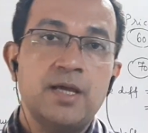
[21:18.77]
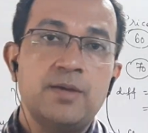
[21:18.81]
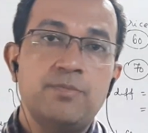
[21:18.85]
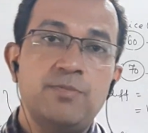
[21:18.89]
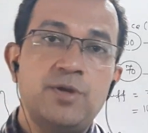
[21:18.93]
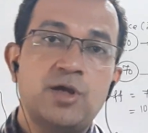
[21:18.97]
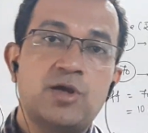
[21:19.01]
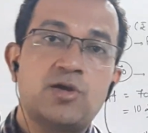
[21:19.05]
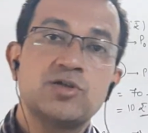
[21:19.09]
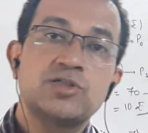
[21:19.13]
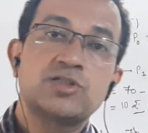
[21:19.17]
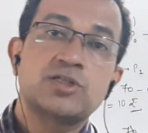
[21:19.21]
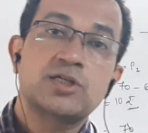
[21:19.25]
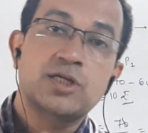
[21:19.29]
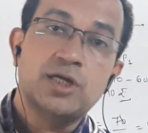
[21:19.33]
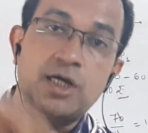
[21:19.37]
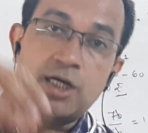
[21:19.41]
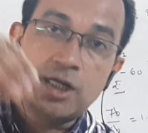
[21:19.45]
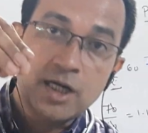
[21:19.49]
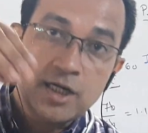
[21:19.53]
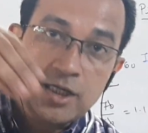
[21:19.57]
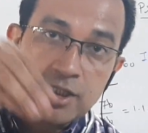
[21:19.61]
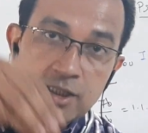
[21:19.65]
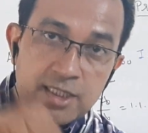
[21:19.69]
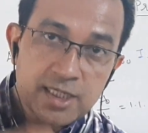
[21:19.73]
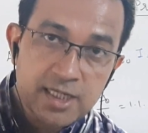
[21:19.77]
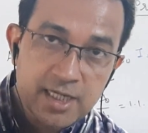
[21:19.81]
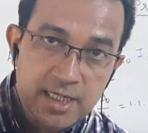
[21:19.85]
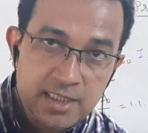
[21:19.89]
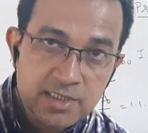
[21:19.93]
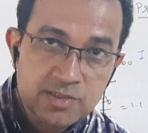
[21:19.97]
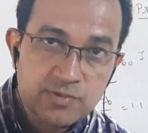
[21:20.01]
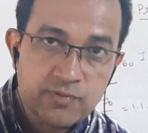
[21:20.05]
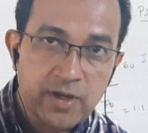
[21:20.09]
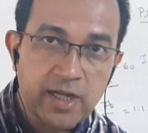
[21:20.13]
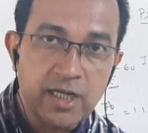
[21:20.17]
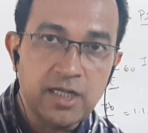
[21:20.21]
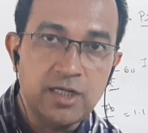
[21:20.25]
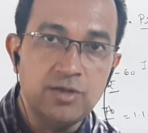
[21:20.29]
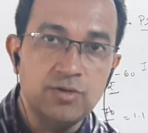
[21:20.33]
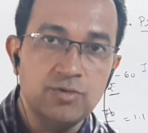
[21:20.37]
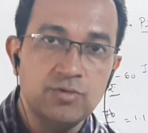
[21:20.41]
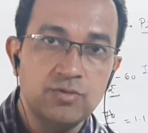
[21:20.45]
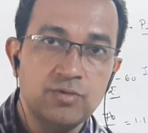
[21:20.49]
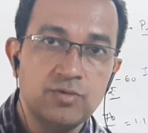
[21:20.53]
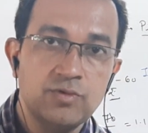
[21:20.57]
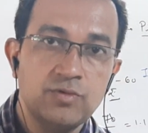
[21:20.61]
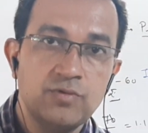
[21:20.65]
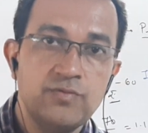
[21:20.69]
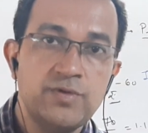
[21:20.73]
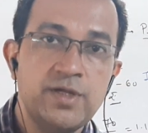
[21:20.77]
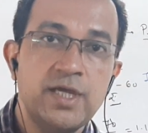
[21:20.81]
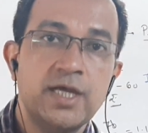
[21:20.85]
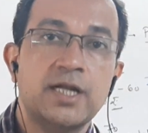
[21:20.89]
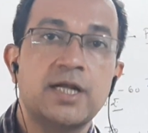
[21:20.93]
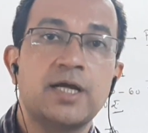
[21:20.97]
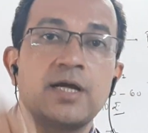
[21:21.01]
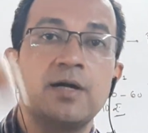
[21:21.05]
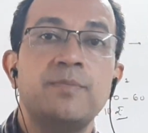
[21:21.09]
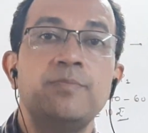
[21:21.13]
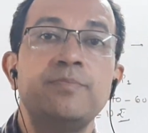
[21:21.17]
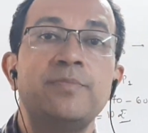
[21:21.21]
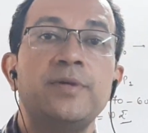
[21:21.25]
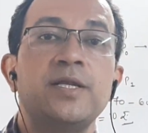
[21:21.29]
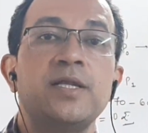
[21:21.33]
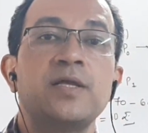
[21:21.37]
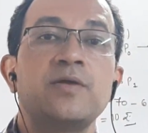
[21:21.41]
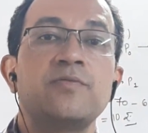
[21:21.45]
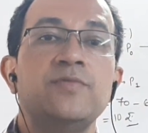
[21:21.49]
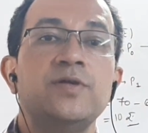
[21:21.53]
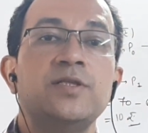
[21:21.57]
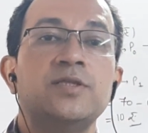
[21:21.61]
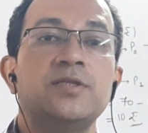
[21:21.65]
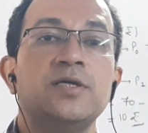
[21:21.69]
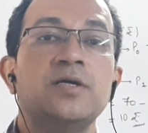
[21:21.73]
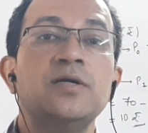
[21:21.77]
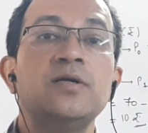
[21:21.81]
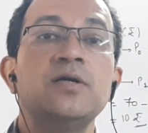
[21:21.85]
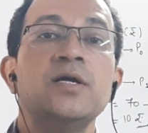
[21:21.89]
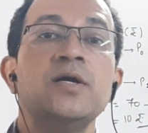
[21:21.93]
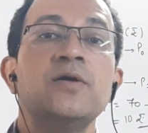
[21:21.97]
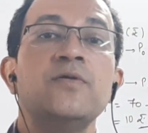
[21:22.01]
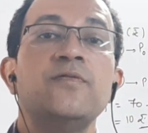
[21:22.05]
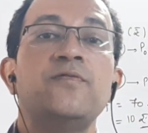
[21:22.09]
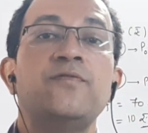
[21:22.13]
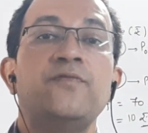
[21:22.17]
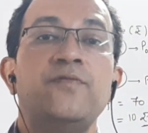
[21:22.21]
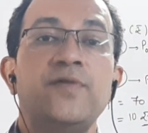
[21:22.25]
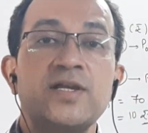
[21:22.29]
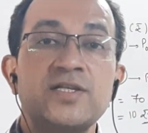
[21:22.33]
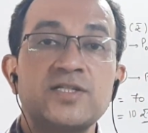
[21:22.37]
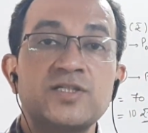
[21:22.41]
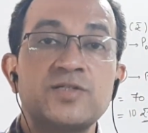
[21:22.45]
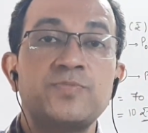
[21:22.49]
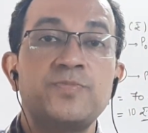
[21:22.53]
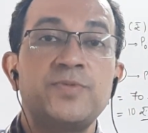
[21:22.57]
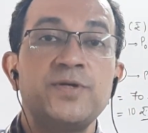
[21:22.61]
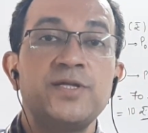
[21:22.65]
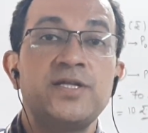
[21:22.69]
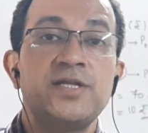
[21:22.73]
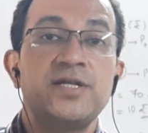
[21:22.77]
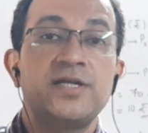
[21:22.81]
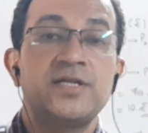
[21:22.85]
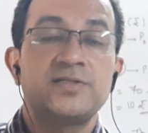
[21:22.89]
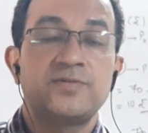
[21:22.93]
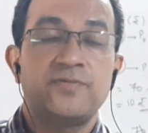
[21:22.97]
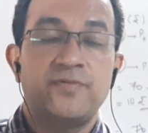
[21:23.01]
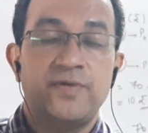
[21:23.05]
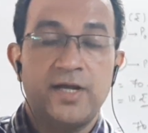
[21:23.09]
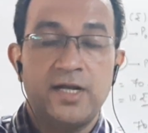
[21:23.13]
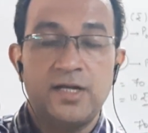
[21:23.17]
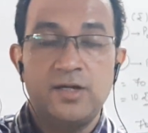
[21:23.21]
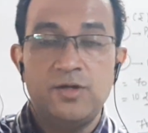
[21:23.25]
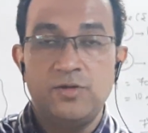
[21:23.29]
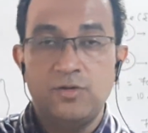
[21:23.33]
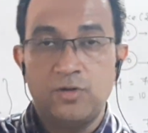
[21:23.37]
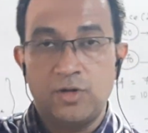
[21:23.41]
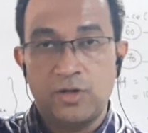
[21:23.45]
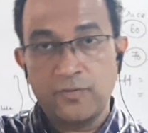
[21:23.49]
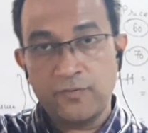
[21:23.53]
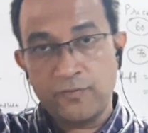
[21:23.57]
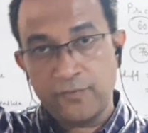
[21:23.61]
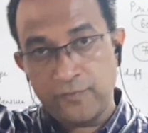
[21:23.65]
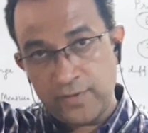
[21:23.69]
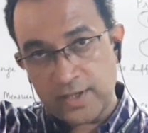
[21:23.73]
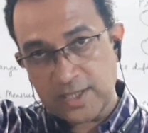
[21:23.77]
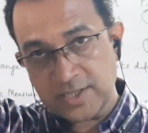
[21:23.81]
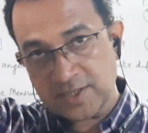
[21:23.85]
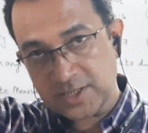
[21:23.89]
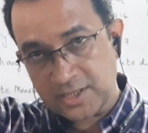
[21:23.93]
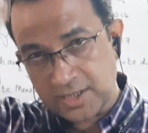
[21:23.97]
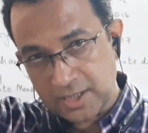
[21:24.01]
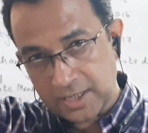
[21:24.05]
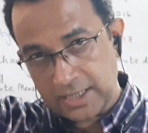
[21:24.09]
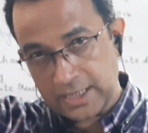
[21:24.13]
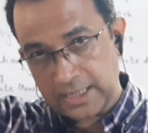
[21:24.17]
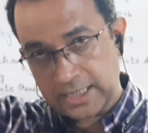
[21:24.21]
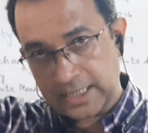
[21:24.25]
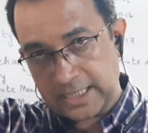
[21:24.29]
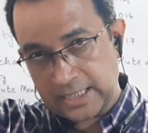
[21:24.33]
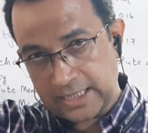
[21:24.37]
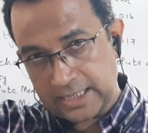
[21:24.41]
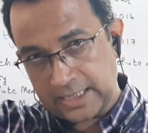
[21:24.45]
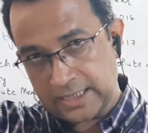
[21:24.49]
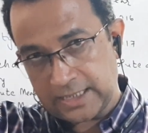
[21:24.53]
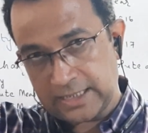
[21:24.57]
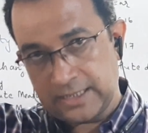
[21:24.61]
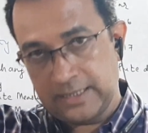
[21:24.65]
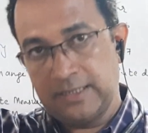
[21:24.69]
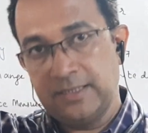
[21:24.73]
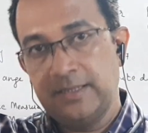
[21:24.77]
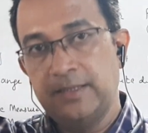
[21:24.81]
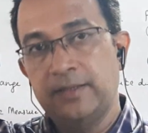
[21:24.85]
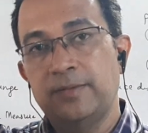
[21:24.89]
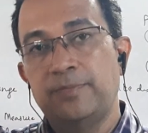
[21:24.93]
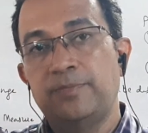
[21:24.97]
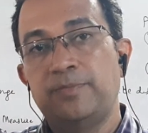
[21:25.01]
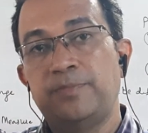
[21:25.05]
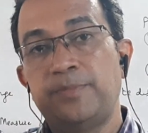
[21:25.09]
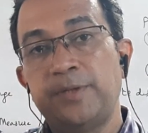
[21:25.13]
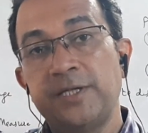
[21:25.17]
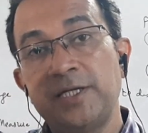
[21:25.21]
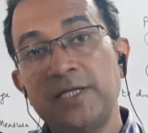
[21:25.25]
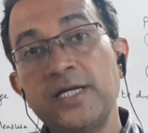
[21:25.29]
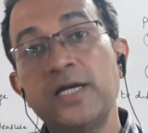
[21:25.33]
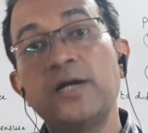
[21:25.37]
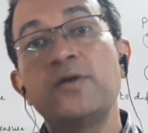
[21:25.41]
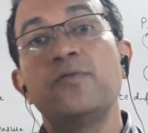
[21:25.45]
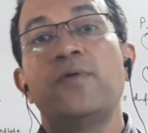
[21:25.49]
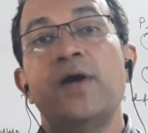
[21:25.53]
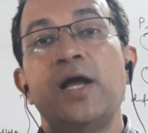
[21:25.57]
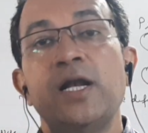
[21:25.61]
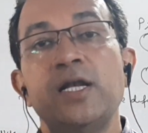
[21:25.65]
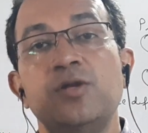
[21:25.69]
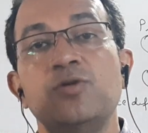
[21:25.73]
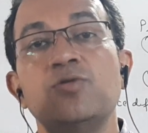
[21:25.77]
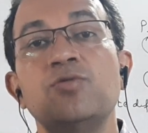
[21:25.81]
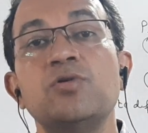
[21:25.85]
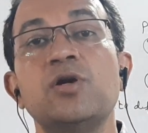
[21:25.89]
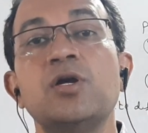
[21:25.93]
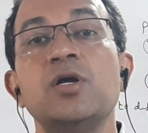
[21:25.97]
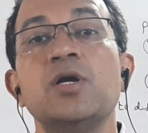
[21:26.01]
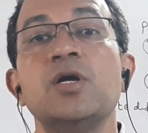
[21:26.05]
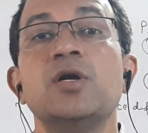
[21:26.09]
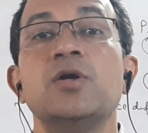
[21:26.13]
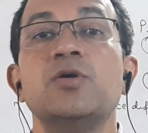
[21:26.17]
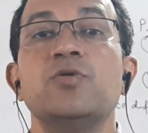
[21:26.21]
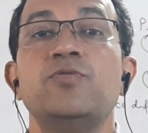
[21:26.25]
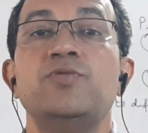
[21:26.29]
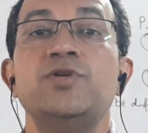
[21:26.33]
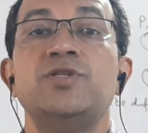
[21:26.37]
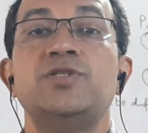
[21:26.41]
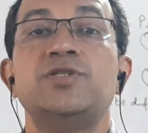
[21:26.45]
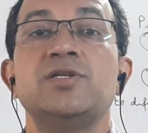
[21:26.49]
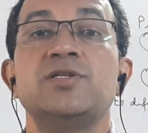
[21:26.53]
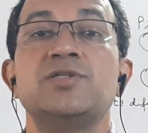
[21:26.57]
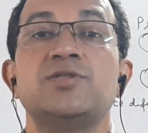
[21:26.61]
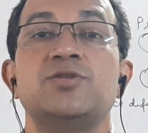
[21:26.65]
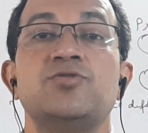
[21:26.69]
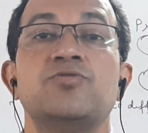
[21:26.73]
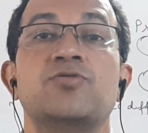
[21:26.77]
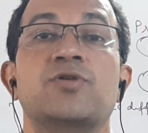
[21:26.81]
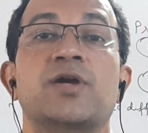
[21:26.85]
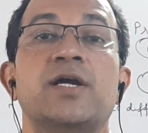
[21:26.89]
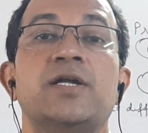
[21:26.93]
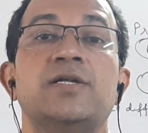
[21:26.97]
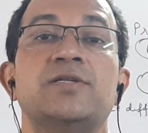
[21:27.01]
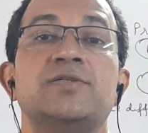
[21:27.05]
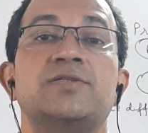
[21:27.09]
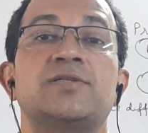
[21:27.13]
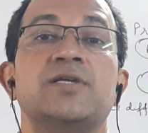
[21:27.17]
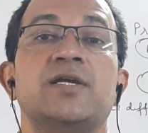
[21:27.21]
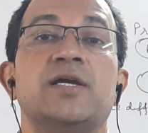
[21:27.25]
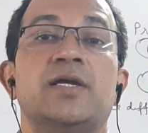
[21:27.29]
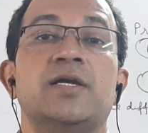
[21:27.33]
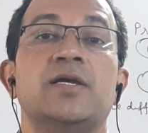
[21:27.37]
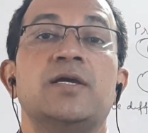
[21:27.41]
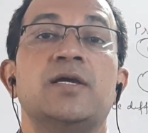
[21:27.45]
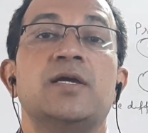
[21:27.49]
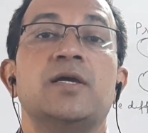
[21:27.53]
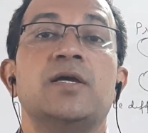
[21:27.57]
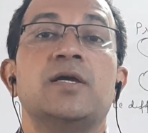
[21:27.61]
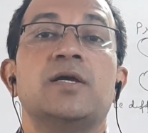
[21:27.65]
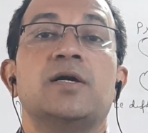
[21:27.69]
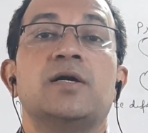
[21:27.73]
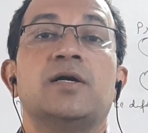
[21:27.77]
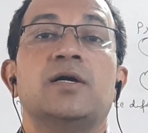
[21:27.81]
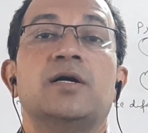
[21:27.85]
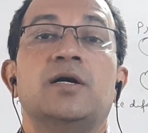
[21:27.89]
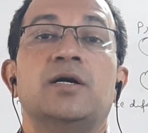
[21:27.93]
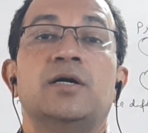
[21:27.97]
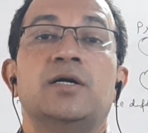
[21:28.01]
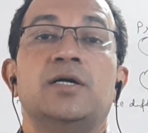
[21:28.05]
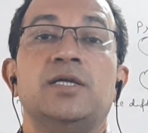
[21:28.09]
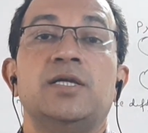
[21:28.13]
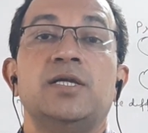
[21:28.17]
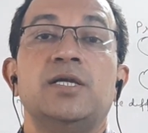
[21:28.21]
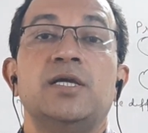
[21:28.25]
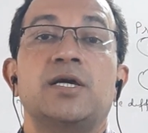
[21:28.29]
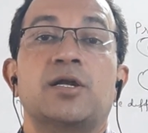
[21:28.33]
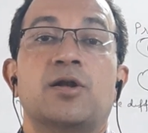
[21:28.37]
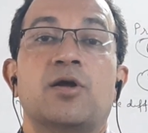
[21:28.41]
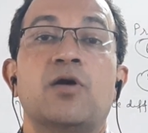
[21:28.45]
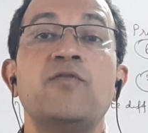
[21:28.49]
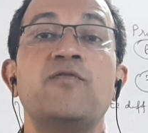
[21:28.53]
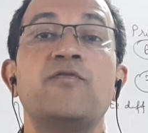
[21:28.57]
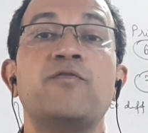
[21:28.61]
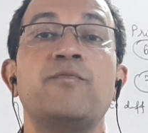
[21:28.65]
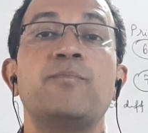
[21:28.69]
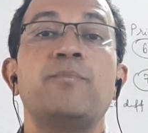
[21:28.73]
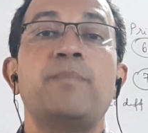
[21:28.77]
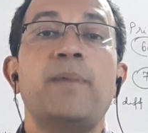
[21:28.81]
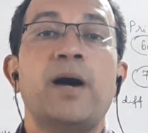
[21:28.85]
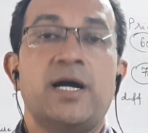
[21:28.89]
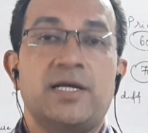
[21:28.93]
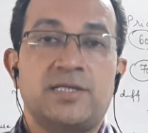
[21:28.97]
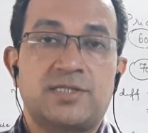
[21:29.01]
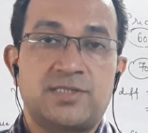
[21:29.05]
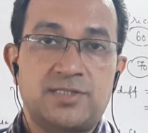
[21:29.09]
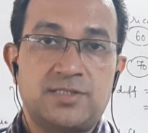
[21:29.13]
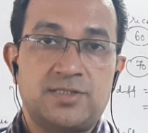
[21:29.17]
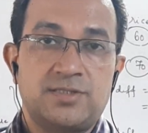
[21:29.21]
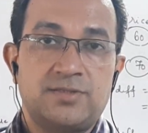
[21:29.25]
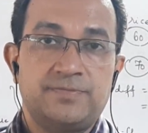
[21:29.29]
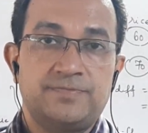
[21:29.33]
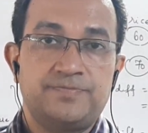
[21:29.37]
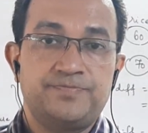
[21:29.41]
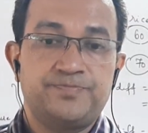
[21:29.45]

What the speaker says: Because current year's value we are comparing with the fixed period value or fixed period value, which is, you can say, a year of past.